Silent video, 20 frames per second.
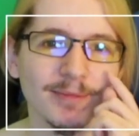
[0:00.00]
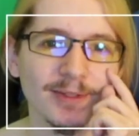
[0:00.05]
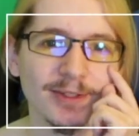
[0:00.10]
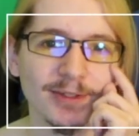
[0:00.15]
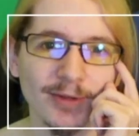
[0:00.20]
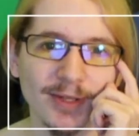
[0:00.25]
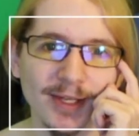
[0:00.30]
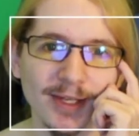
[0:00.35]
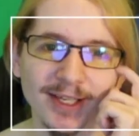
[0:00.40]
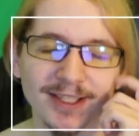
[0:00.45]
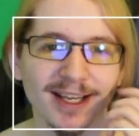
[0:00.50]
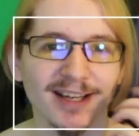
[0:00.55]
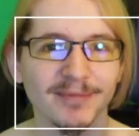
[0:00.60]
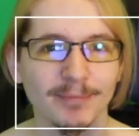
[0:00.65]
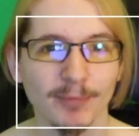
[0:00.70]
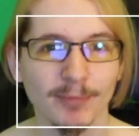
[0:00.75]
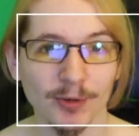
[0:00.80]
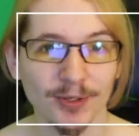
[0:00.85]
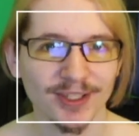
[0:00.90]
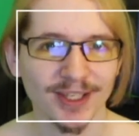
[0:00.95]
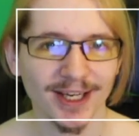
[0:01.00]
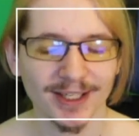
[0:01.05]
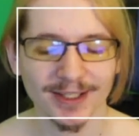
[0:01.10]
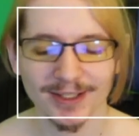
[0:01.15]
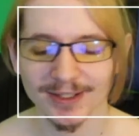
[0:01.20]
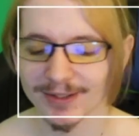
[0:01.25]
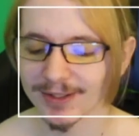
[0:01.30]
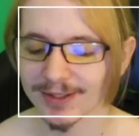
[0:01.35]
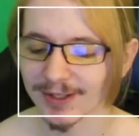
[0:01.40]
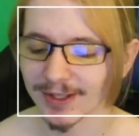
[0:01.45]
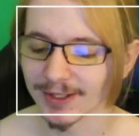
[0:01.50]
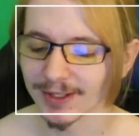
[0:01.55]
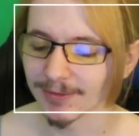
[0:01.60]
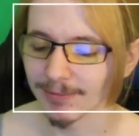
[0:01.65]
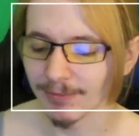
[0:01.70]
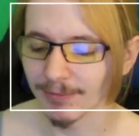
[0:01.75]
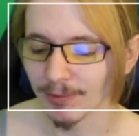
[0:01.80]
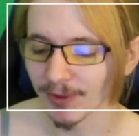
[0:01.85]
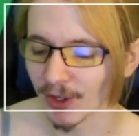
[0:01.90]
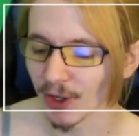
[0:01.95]
so they like to have box text is
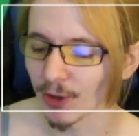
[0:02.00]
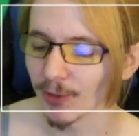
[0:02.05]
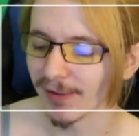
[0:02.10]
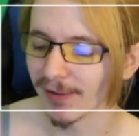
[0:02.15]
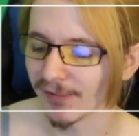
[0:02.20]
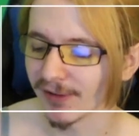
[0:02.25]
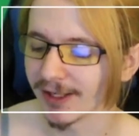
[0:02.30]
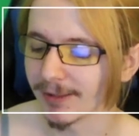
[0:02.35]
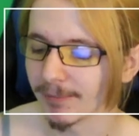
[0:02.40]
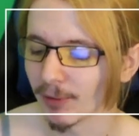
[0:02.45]
the recurring thing.